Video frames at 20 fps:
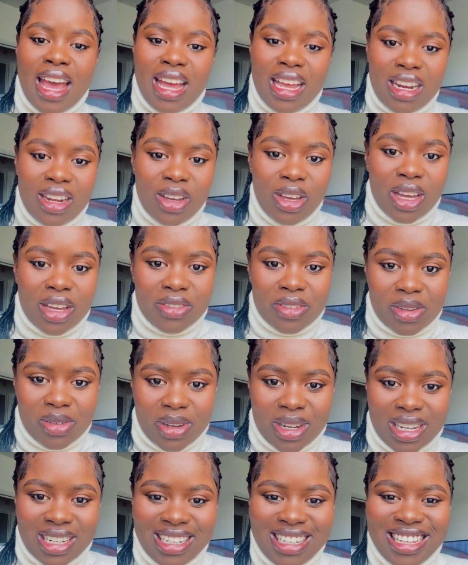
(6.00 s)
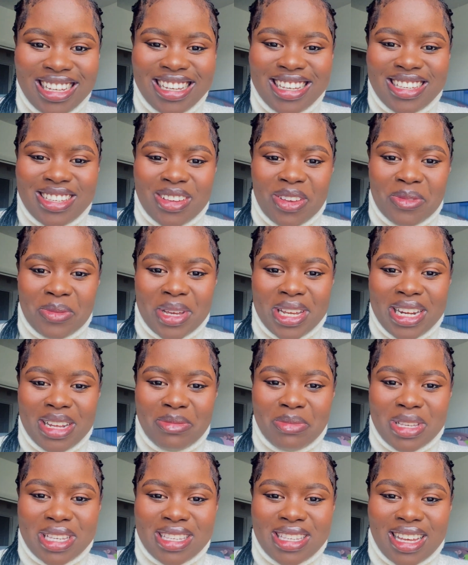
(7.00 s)
Hello everyone, so my
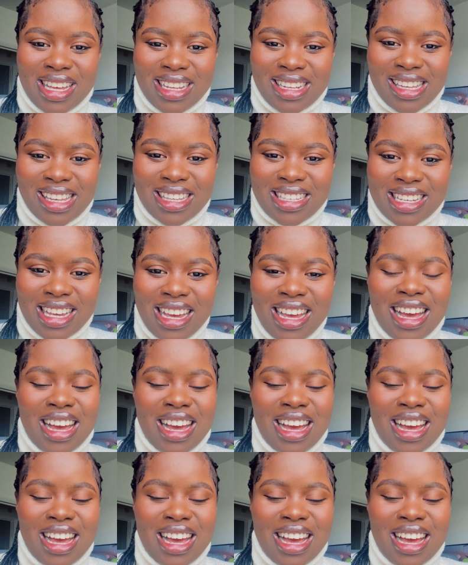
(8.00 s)
name is Anita.